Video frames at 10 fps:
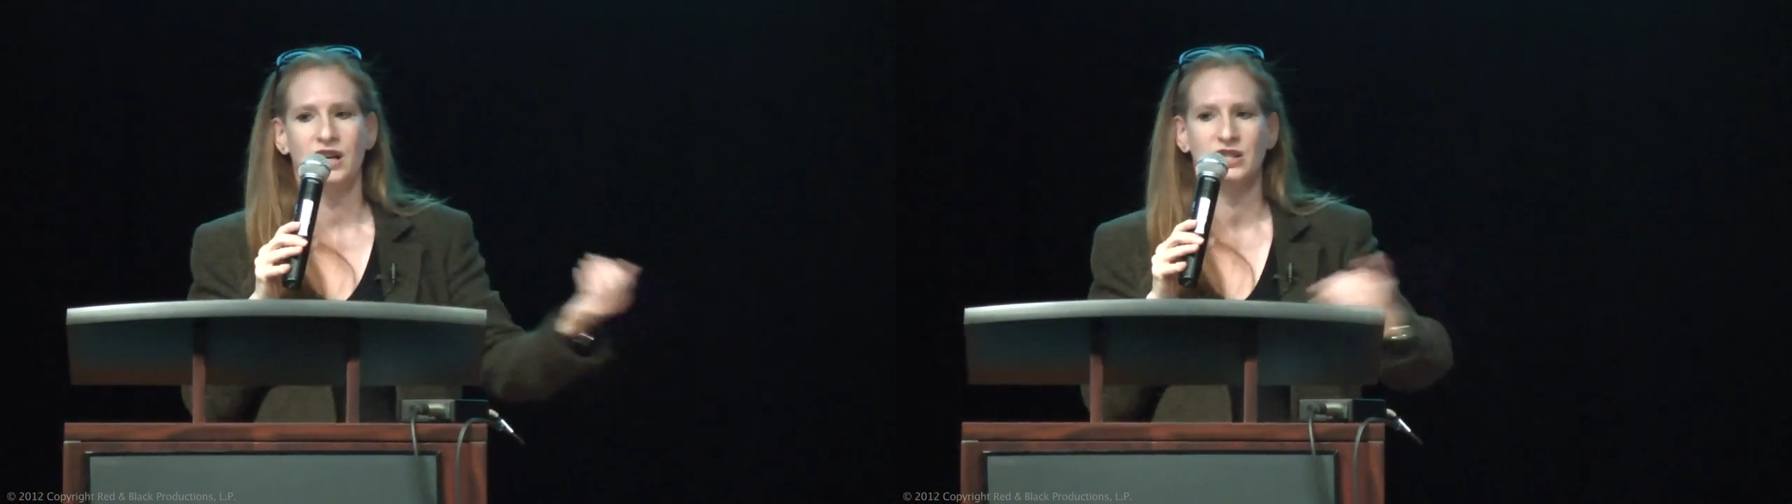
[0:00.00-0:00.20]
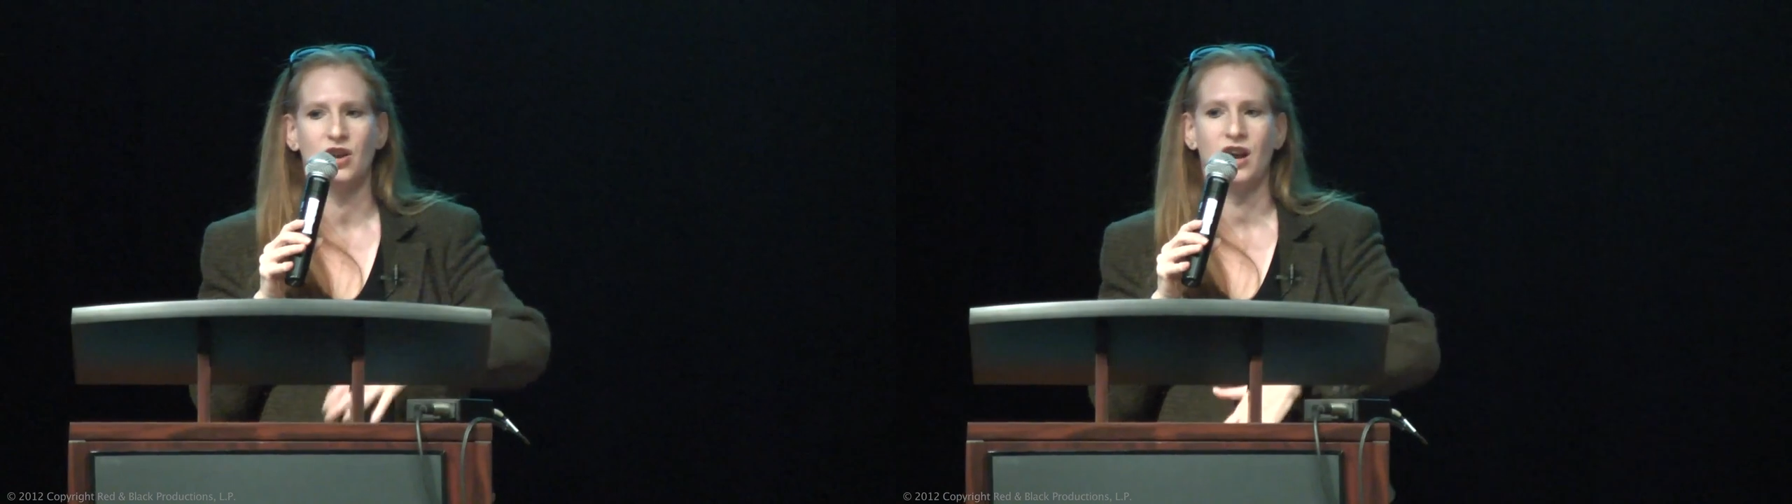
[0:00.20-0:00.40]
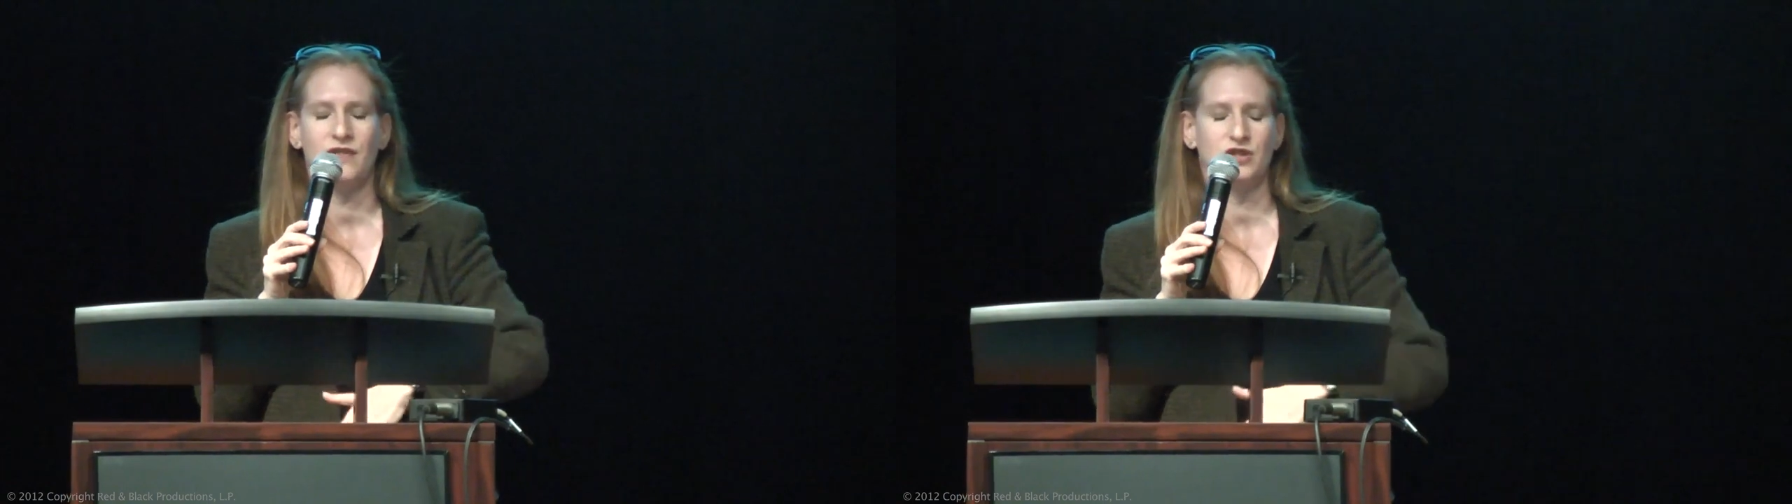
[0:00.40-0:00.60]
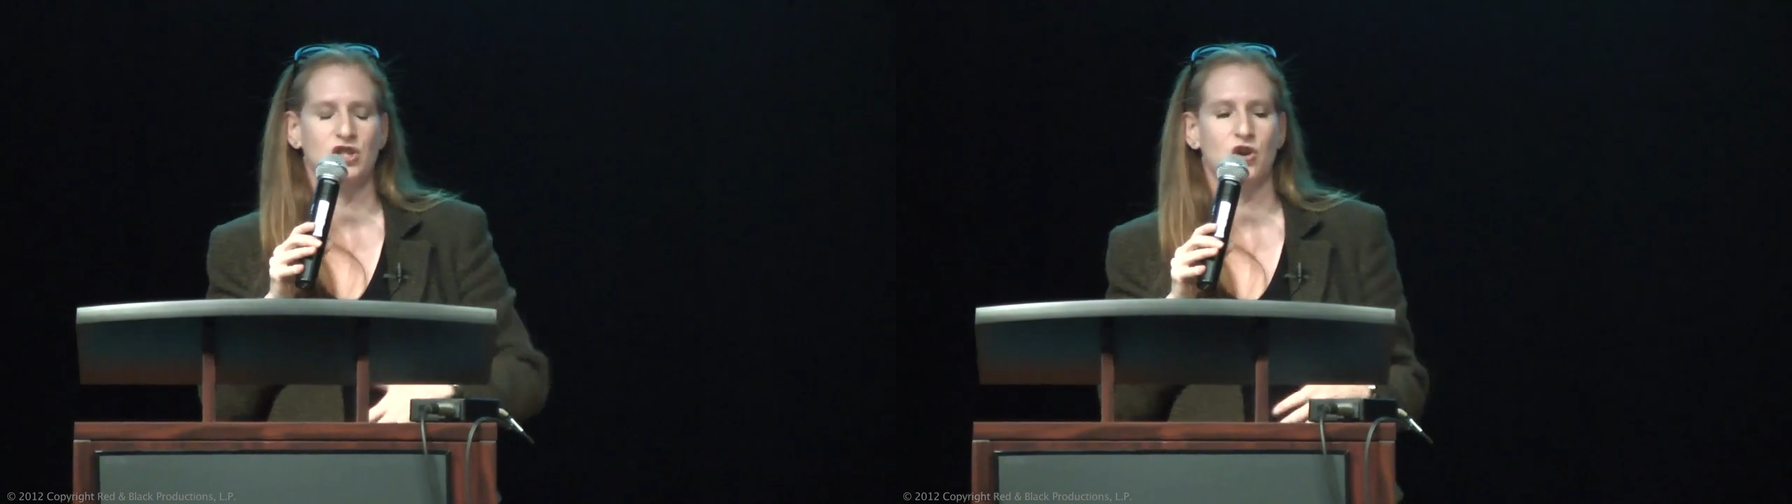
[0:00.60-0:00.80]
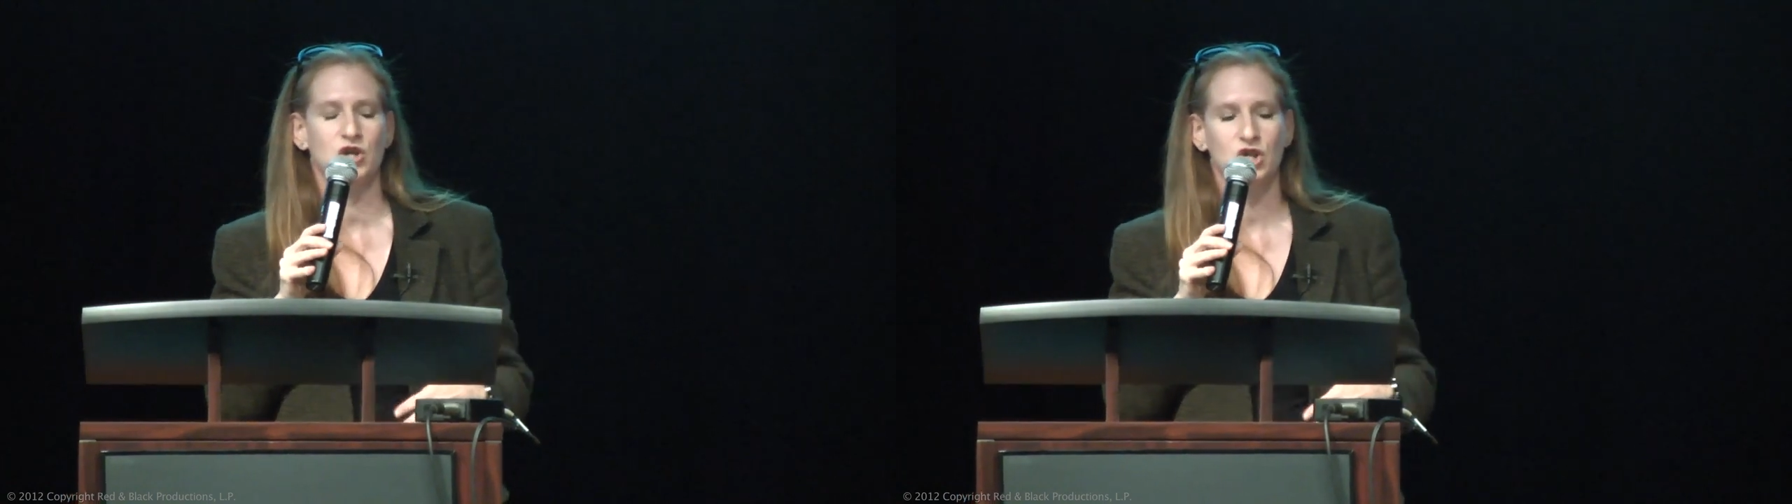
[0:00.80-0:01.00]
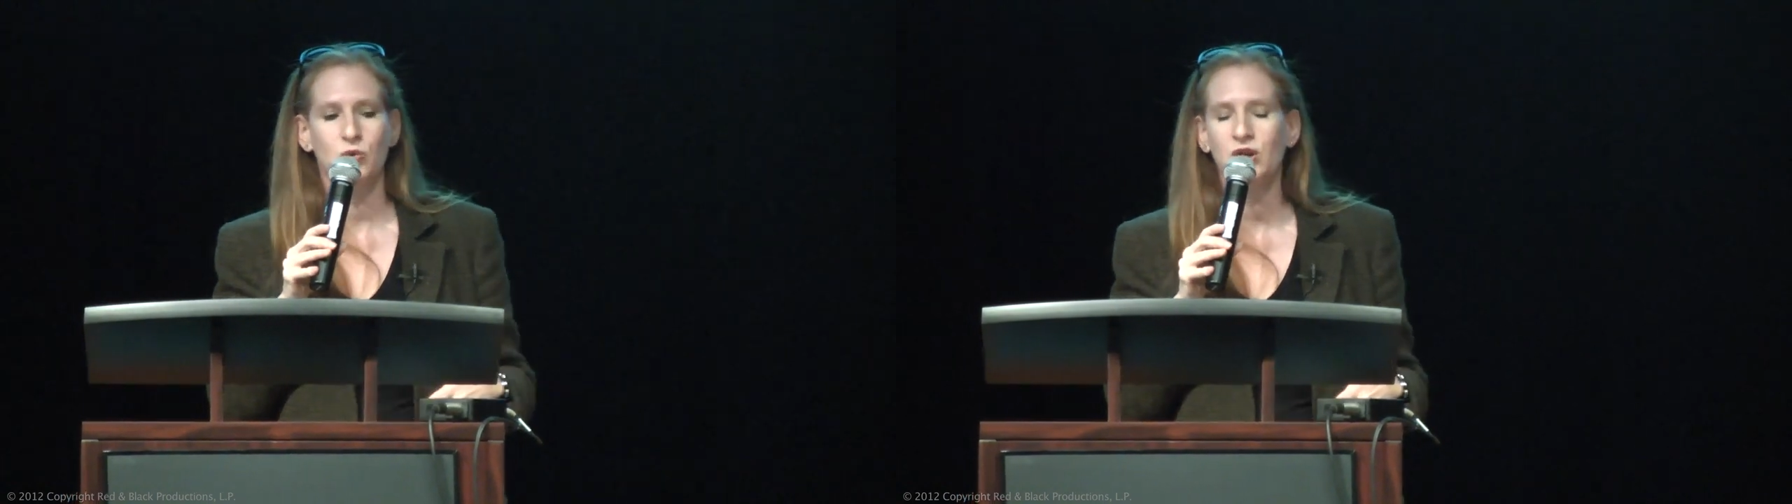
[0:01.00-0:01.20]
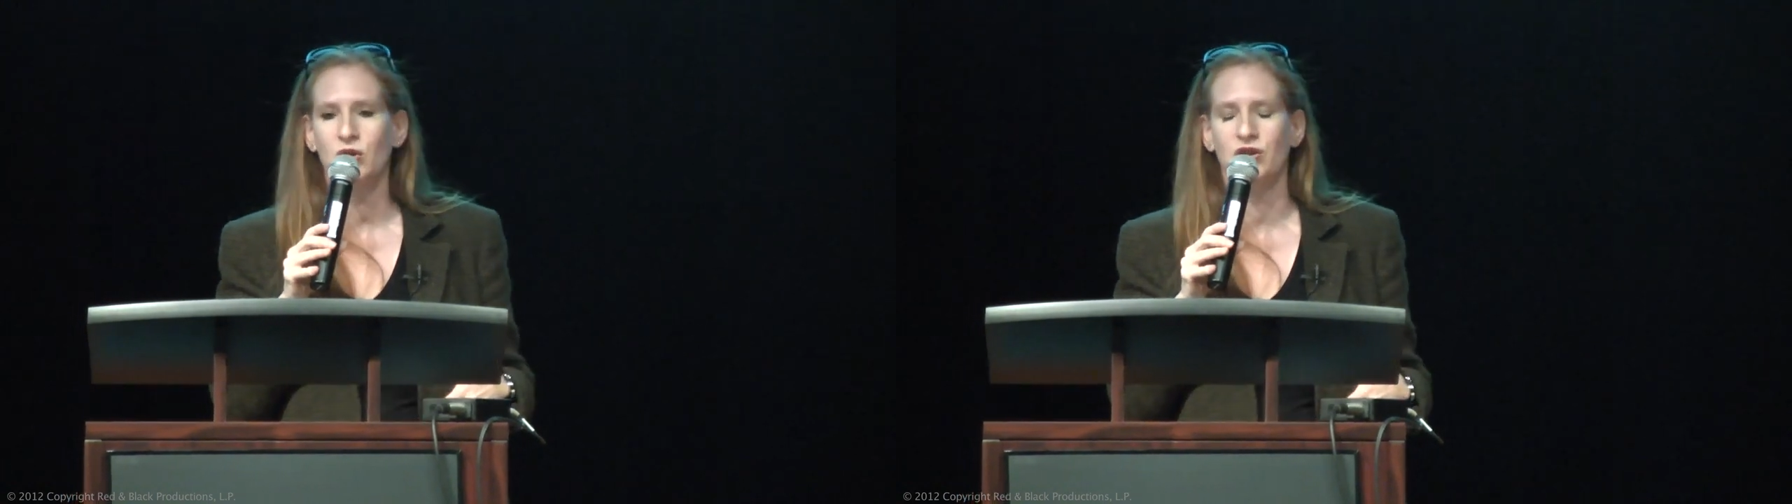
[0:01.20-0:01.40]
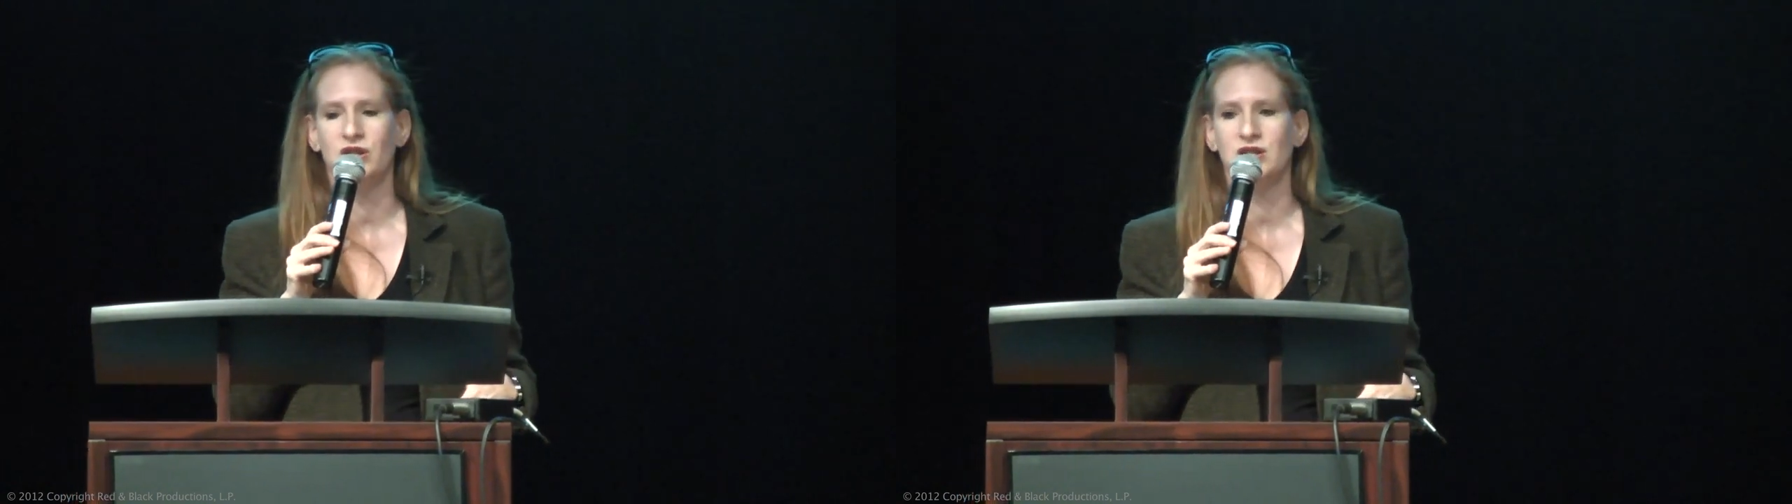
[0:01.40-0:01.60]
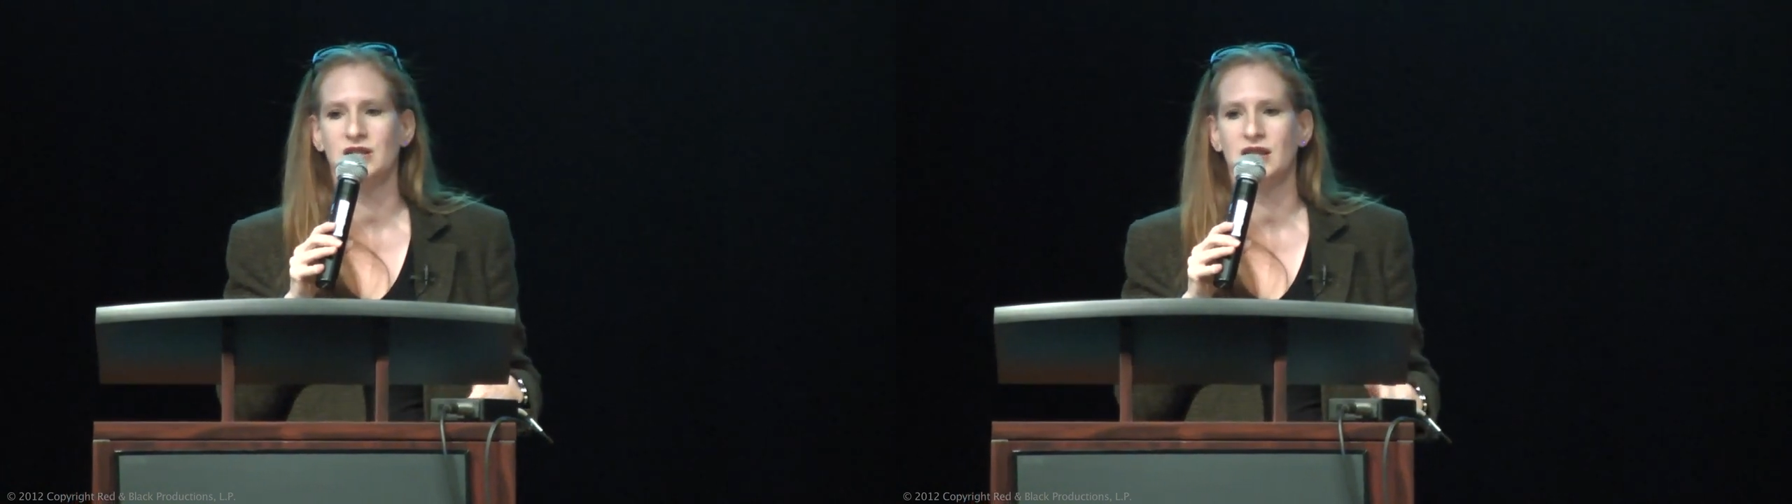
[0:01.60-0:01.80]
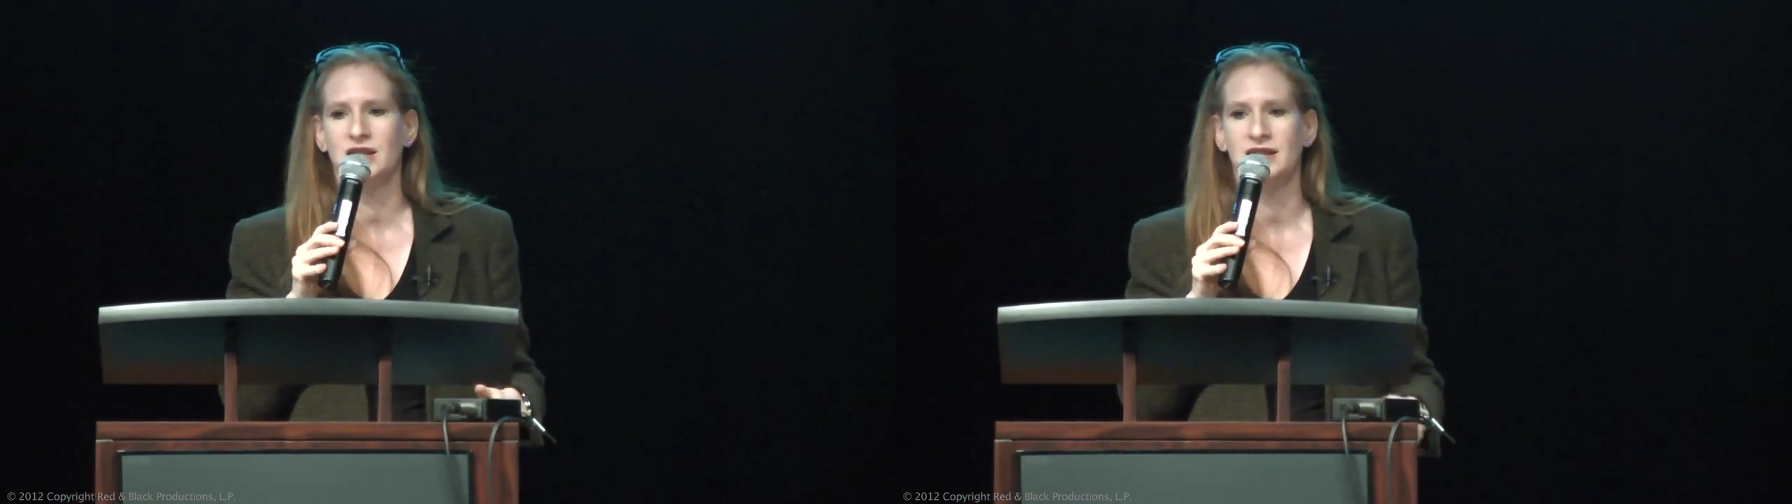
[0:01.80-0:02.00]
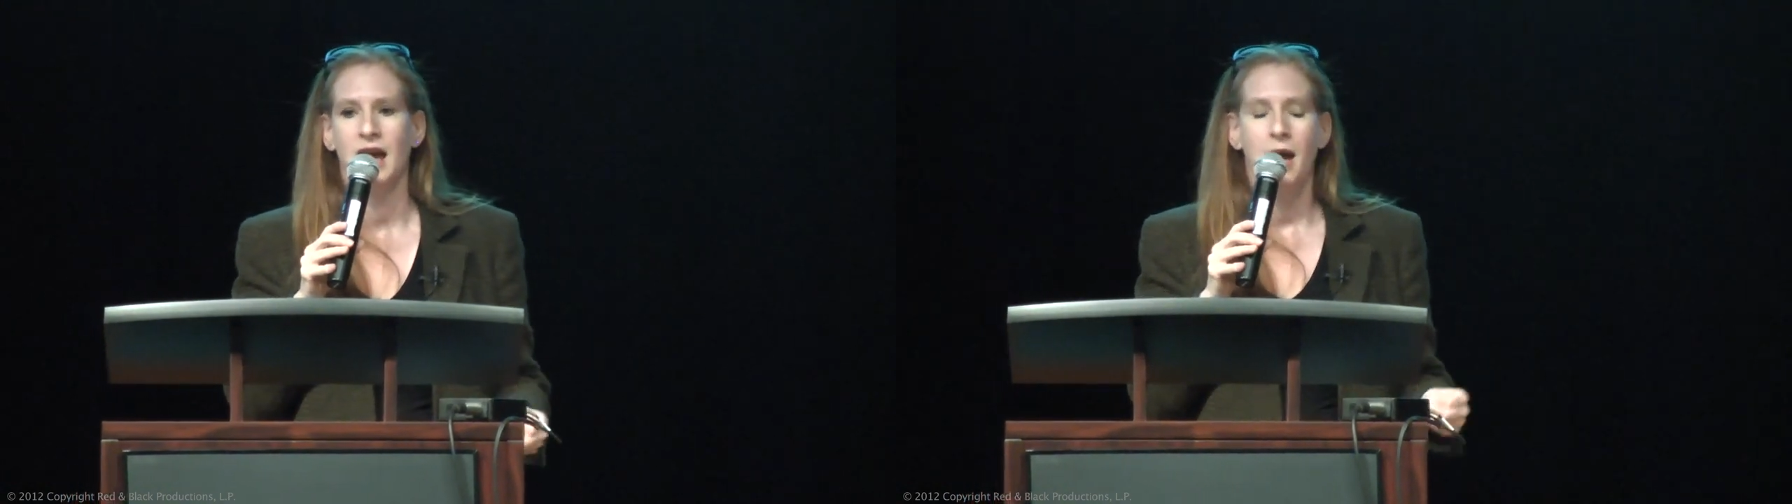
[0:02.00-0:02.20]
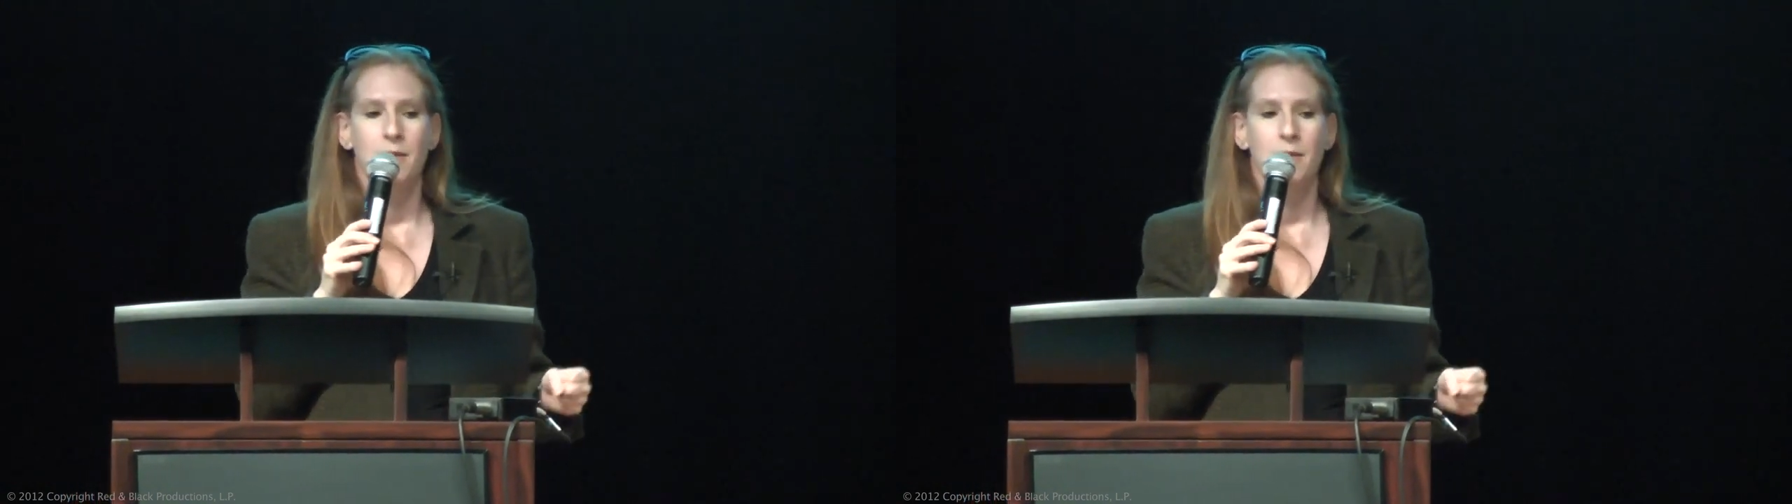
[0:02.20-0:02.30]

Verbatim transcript: I thought I'd have to start doing all these things,